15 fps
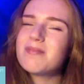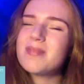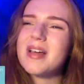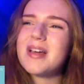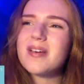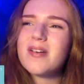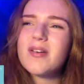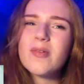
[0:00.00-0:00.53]

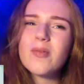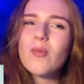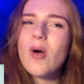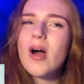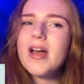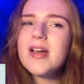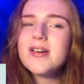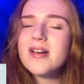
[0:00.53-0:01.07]
like,
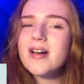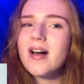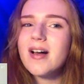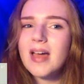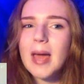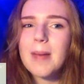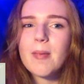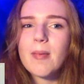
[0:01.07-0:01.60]
why are
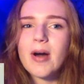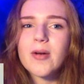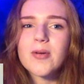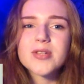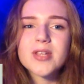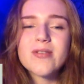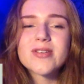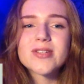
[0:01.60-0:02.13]
K-pop
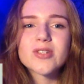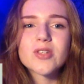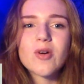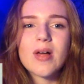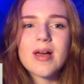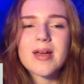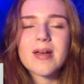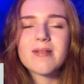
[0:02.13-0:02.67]
idols having so,
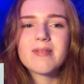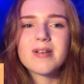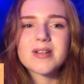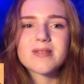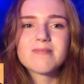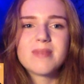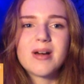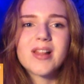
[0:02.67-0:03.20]
like,
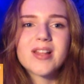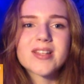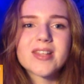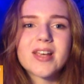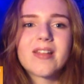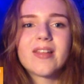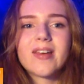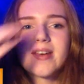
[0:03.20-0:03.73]
much mullets
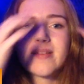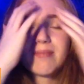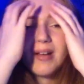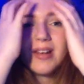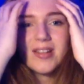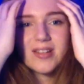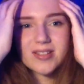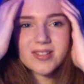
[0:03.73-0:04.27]
lately?
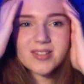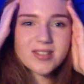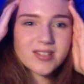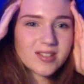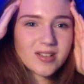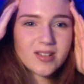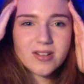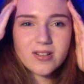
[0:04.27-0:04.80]
Mullets,
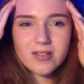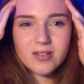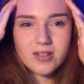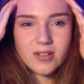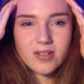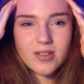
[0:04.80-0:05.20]
I don't know.